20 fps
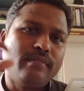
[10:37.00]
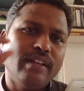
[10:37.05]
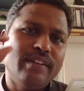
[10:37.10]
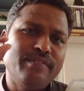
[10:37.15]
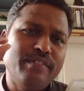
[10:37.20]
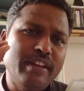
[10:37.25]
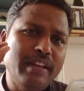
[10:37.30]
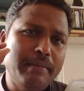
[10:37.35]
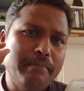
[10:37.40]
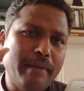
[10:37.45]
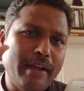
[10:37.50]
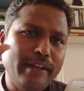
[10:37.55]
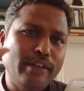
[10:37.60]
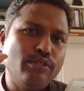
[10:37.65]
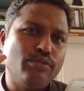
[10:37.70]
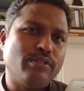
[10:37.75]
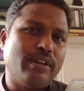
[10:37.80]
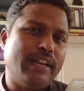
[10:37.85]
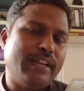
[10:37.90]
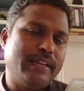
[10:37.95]
very
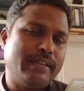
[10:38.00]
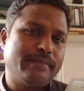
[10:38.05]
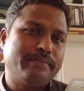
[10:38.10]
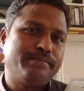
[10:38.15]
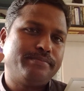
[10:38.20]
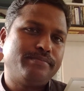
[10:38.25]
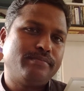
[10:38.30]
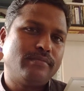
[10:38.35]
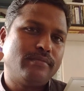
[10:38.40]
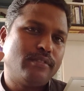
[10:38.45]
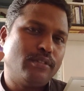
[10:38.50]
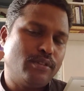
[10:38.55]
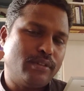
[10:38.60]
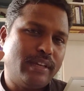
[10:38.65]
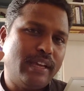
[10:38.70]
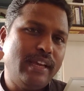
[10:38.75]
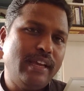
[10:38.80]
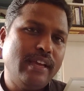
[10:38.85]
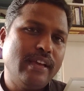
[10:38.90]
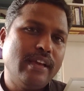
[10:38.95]
minutely.
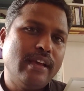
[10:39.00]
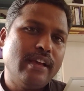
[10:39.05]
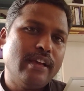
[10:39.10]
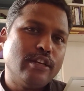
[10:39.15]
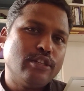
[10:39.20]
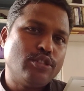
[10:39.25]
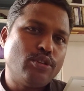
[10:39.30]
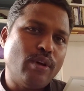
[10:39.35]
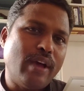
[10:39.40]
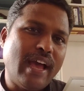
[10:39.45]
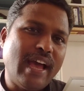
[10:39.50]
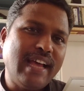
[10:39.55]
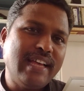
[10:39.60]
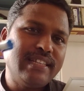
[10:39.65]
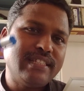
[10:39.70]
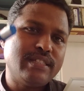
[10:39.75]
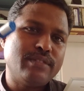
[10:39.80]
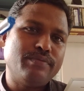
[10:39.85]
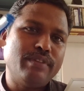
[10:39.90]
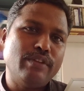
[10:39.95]
Okay, so
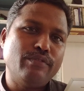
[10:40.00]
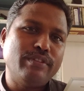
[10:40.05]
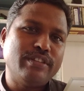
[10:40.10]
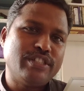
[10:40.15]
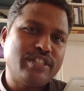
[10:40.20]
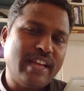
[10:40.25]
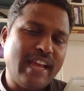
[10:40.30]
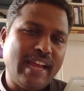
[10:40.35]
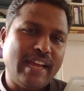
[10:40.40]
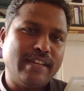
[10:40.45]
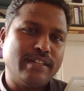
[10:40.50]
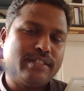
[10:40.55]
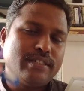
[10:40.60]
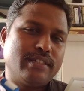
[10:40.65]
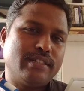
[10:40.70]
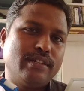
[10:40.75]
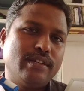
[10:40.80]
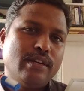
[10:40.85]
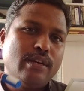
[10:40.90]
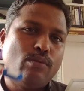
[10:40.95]
as when we stand,
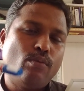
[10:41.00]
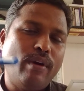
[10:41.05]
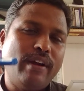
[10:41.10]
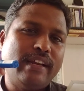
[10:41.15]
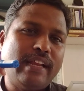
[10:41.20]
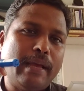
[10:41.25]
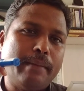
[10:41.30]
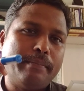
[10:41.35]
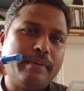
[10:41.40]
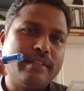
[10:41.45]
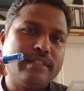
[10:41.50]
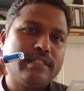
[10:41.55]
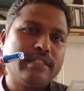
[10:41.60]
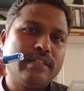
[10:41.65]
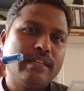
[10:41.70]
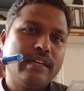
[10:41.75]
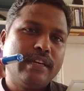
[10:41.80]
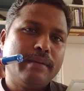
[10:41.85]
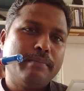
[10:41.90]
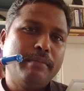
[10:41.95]
what
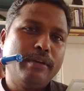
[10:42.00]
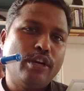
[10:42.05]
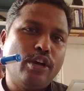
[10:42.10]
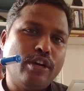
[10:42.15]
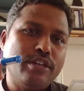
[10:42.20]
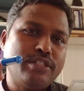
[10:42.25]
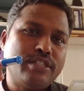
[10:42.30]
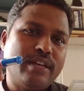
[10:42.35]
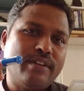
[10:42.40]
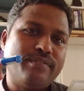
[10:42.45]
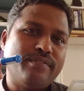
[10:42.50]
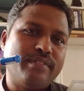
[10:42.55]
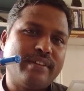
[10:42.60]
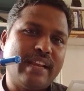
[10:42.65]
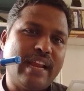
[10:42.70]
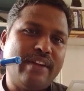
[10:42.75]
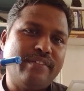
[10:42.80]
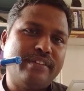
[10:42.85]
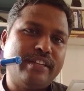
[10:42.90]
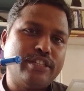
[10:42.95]
happens? Because of
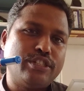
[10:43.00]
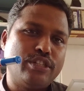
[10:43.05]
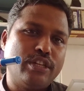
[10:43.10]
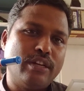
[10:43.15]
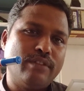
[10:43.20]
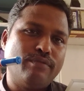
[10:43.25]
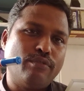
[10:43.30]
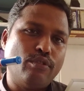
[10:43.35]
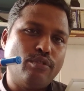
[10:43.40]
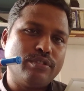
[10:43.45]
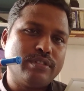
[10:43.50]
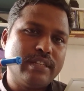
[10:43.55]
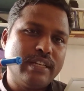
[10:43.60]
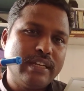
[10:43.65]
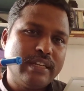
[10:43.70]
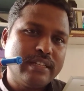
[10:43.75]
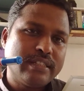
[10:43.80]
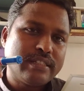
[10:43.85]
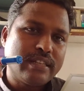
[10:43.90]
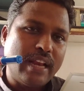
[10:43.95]
gravitational force,
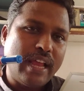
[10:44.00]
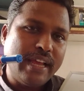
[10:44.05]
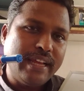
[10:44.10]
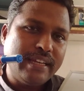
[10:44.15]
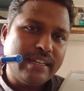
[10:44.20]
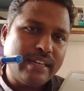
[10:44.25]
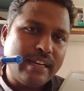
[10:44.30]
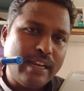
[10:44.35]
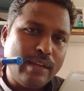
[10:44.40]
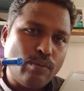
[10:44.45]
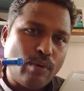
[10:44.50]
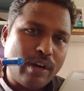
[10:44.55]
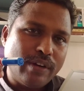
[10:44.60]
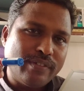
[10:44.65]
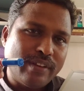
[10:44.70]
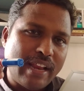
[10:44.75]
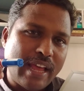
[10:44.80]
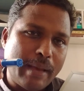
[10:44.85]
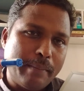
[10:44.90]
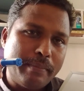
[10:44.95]
slightly what
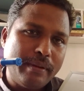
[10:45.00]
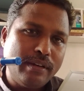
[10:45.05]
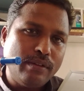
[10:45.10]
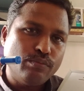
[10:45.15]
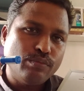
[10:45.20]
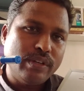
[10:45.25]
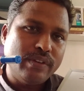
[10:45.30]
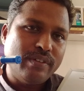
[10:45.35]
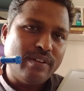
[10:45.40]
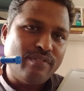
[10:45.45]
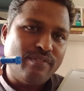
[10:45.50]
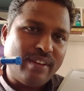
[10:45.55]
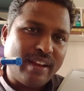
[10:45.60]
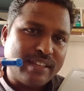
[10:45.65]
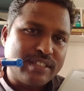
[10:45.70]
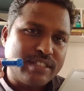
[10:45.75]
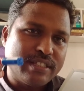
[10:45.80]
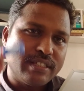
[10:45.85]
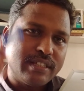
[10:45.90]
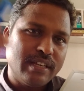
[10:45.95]
will happen? We will
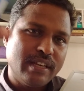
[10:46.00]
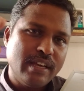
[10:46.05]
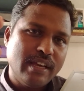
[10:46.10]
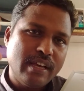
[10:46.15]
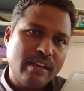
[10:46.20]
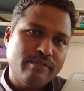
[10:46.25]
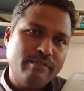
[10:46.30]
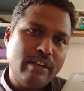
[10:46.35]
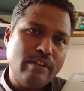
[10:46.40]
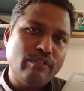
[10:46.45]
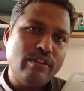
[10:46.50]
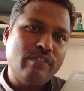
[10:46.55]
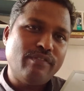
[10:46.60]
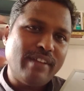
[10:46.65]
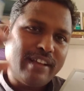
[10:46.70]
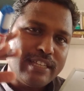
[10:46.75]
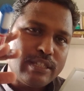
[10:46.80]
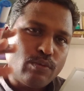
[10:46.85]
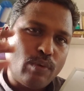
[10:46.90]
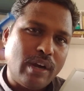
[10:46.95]
flex. When we
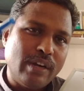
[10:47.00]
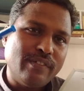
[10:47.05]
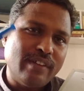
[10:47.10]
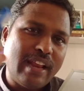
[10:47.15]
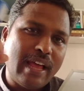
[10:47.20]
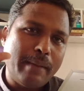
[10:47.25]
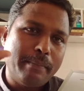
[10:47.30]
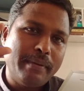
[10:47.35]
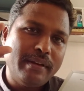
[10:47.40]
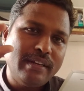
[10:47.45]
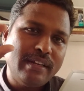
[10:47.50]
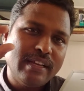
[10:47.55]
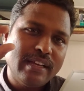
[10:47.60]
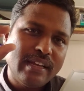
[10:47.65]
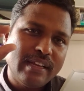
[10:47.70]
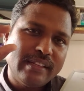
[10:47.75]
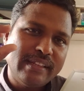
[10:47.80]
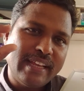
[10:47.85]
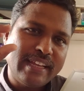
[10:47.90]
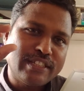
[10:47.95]
flex, what will happen?
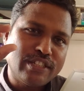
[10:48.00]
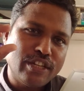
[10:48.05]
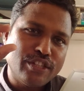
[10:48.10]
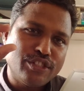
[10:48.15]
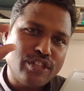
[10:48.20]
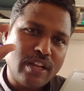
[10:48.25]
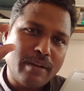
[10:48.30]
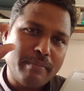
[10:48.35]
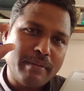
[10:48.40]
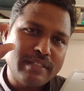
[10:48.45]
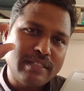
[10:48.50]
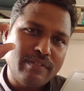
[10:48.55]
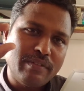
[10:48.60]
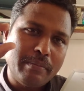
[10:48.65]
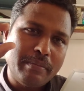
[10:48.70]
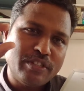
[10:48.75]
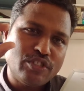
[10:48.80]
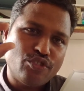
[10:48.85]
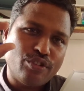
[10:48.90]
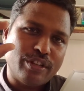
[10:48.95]
The extensor muscle will
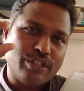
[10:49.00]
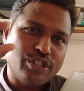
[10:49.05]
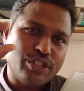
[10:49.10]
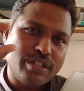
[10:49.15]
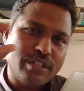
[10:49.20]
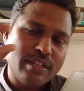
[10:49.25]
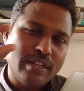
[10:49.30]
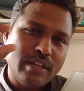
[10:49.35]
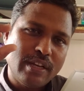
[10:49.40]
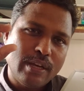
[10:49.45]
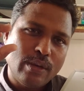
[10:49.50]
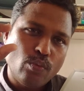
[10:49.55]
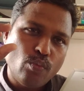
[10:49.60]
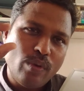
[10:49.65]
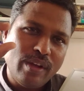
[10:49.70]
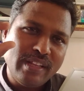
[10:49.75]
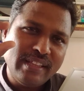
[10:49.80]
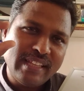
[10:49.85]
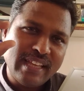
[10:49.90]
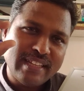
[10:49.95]
be stretched.
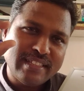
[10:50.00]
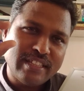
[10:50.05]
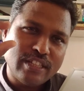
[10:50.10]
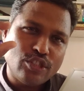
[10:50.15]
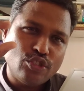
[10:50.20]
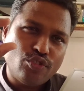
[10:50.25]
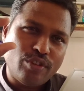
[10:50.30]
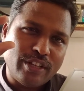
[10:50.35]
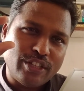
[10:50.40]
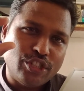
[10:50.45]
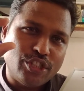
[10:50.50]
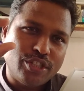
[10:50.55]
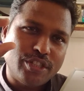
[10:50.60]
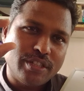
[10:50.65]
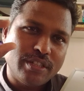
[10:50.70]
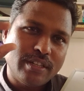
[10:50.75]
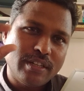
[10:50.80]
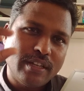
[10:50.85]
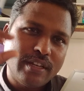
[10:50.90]
When there is a stretch,